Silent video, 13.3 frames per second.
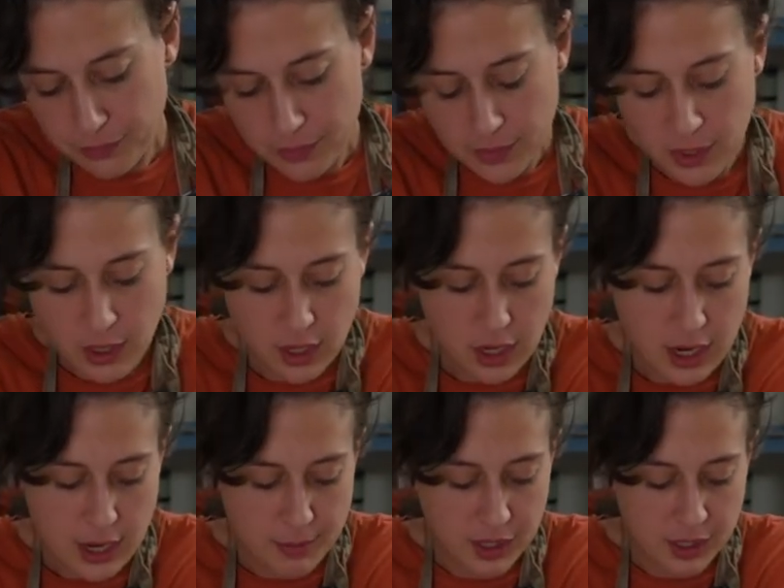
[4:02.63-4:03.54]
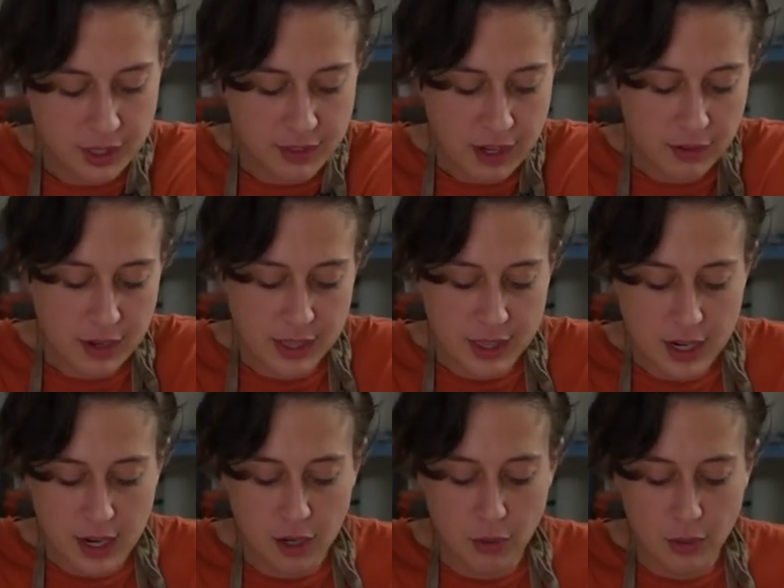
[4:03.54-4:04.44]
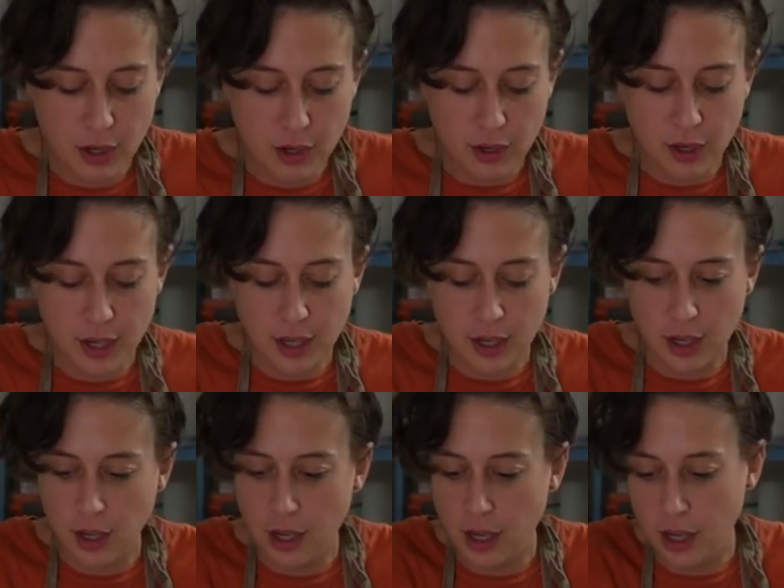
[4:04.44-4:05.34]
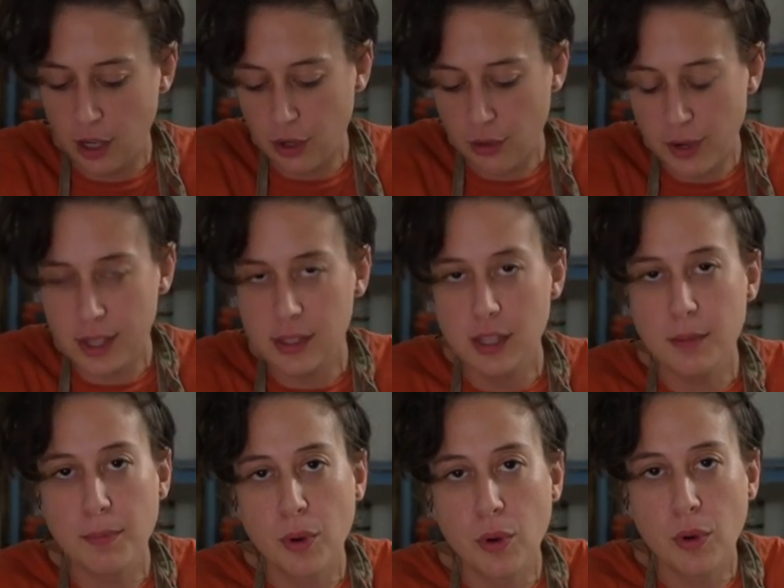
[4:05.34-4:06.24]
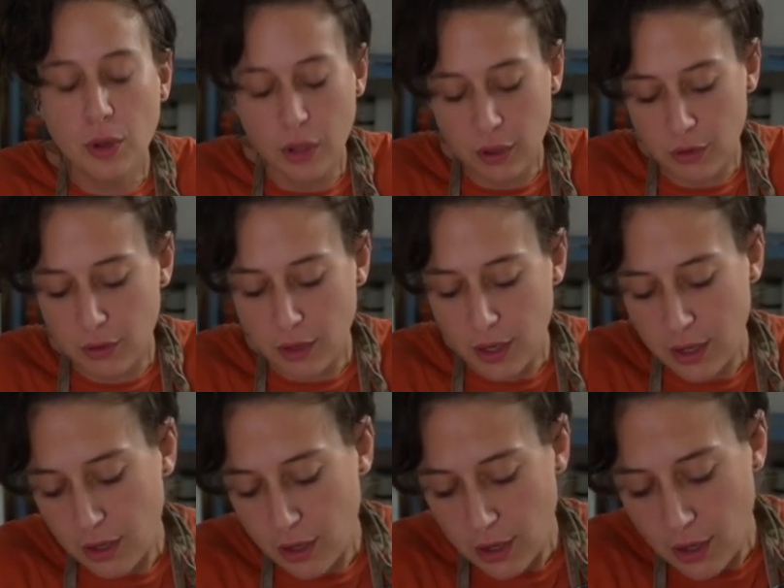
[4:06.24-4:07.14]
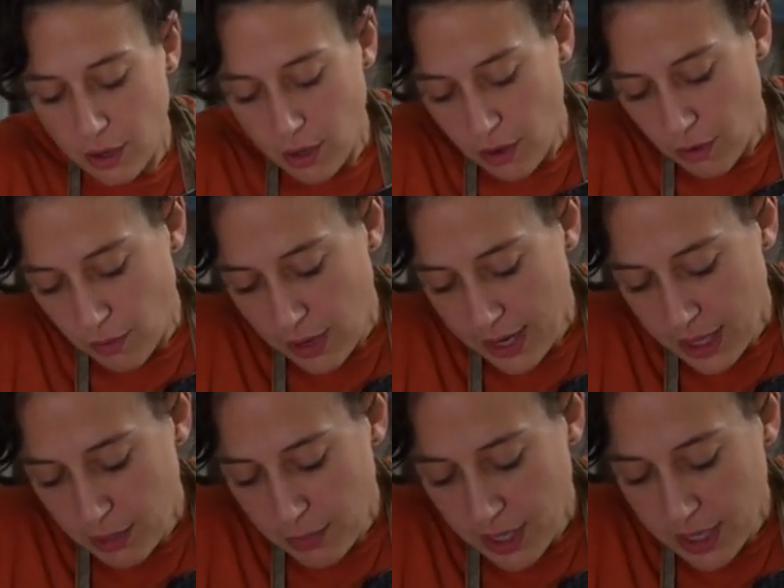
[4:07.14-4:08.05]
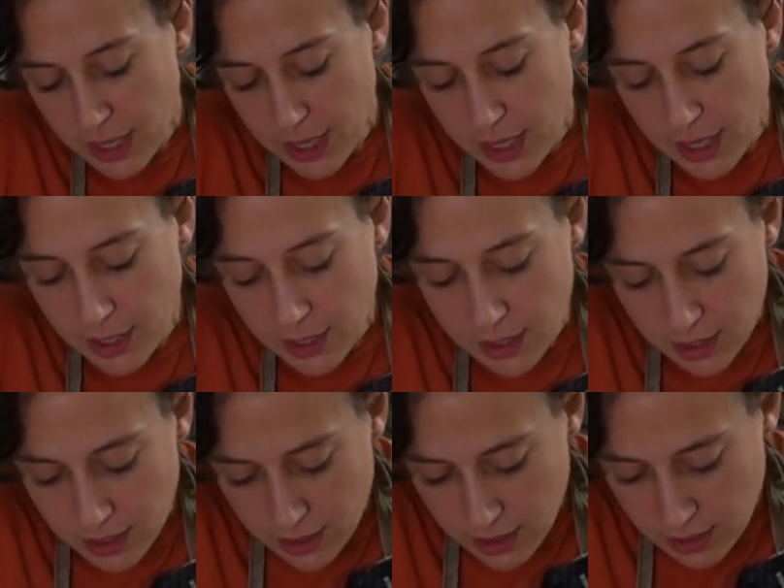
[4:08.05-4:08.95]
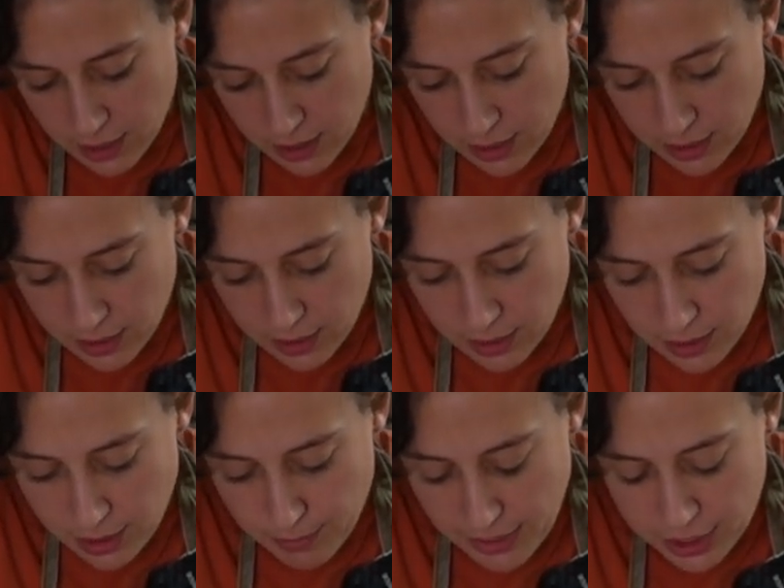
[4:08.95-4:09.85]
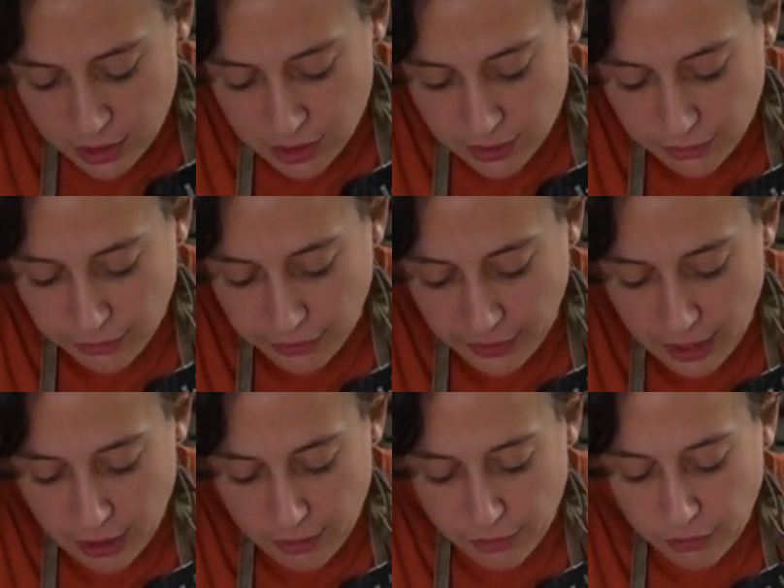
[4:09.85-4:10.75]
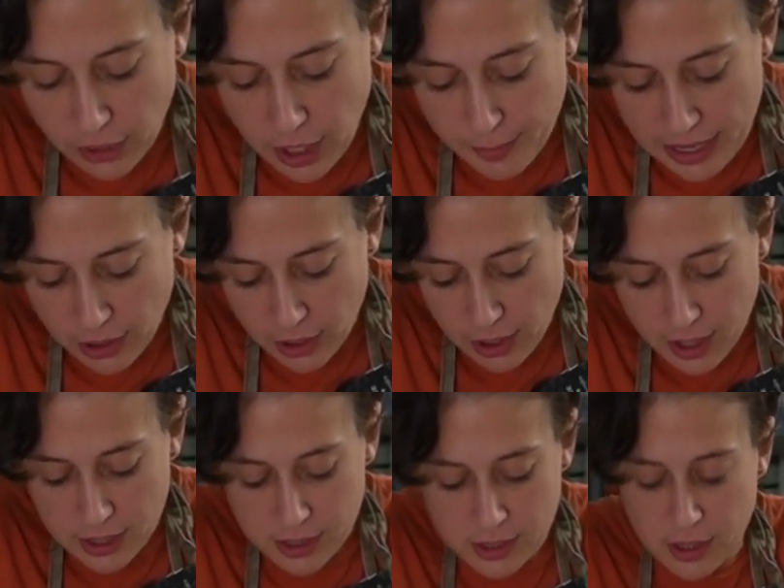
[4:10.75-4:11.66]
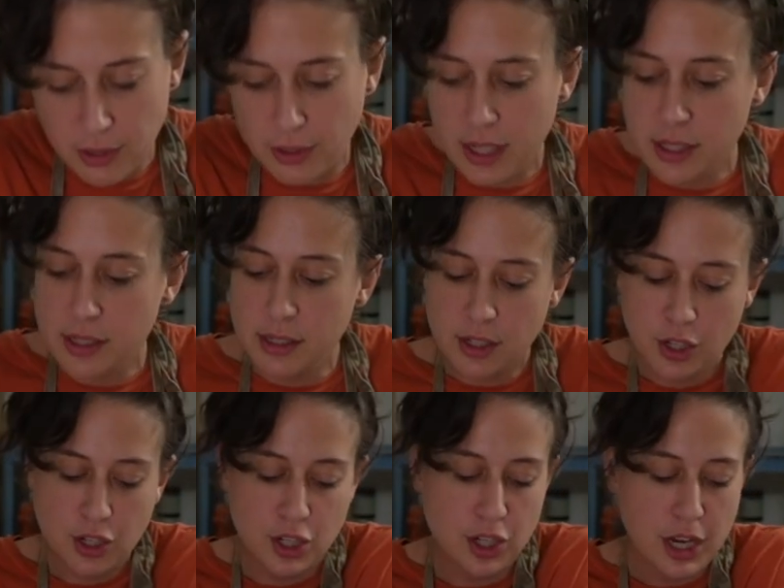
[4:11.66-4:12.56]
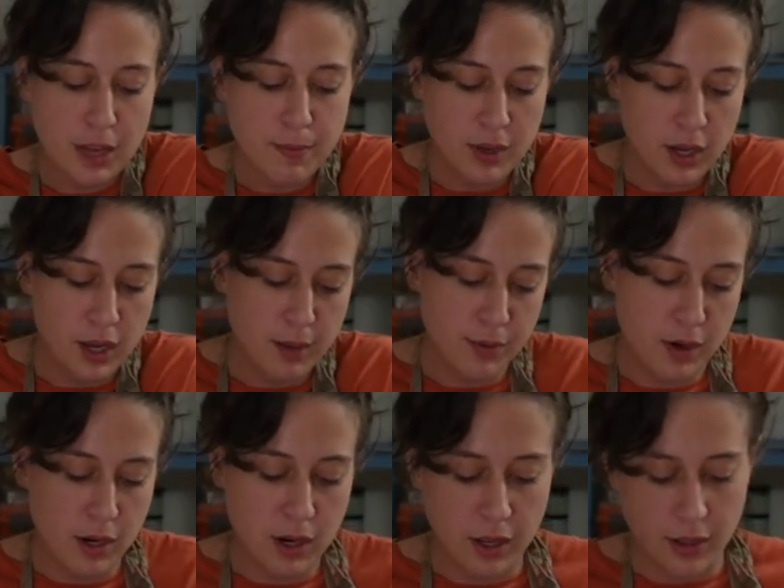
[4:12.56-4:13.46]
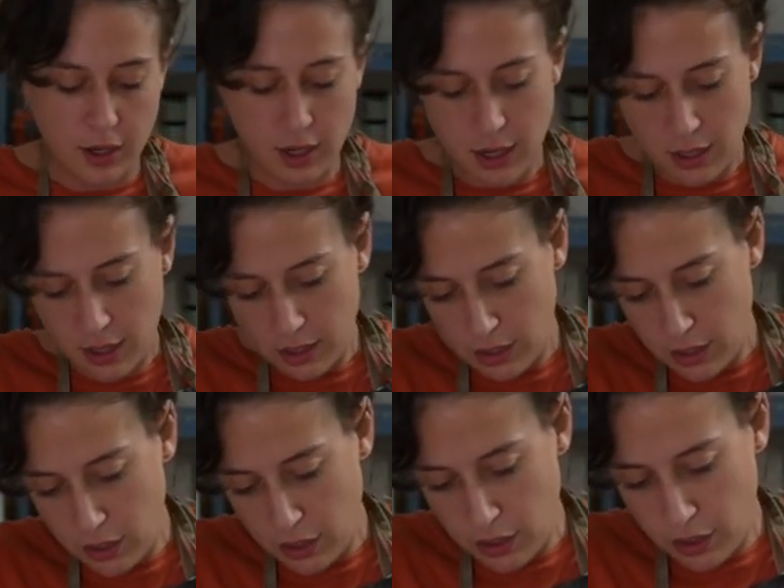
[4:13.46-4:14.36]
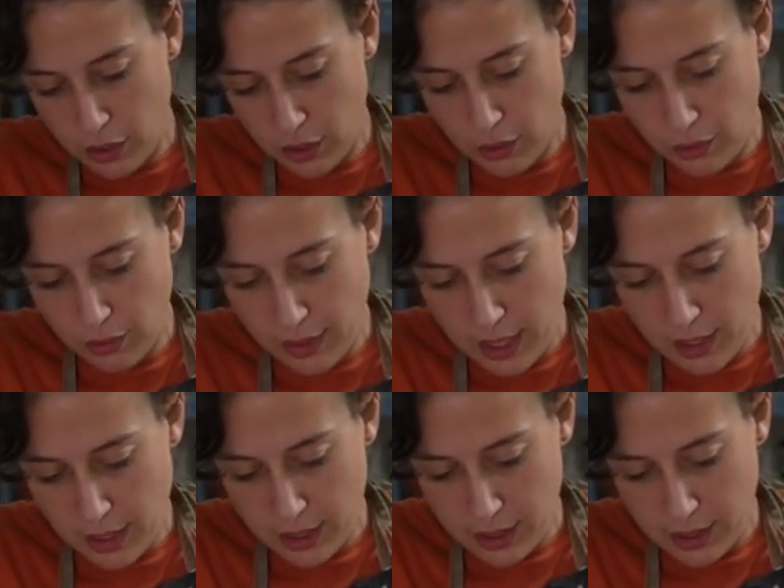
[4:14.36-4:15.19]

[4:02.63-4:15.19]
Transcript: All right, I'm gonna leave that right there. I don't want to create a crazy bowl right at the beginning. It might just flare and flop out on us. So let's shape up our other 2 areas